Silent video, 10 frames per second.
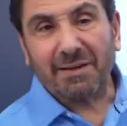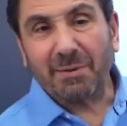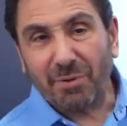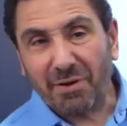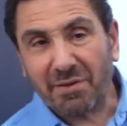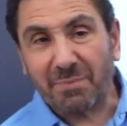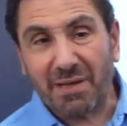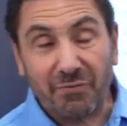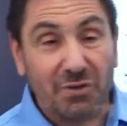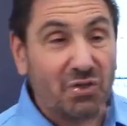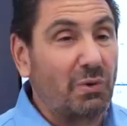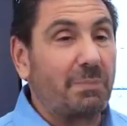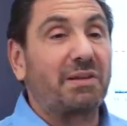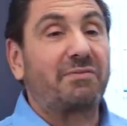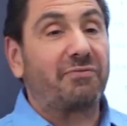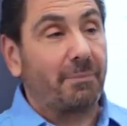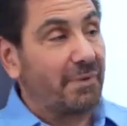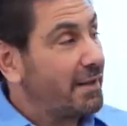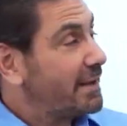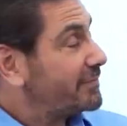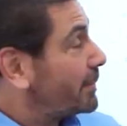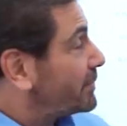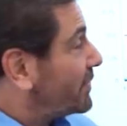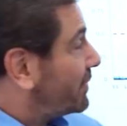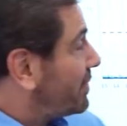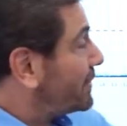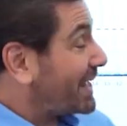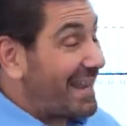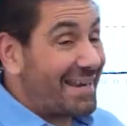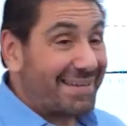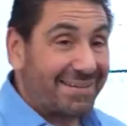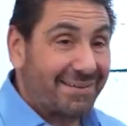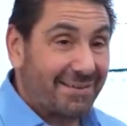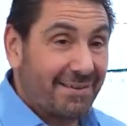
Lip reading: gonna bother me. If you're sweeping from 2 to 8,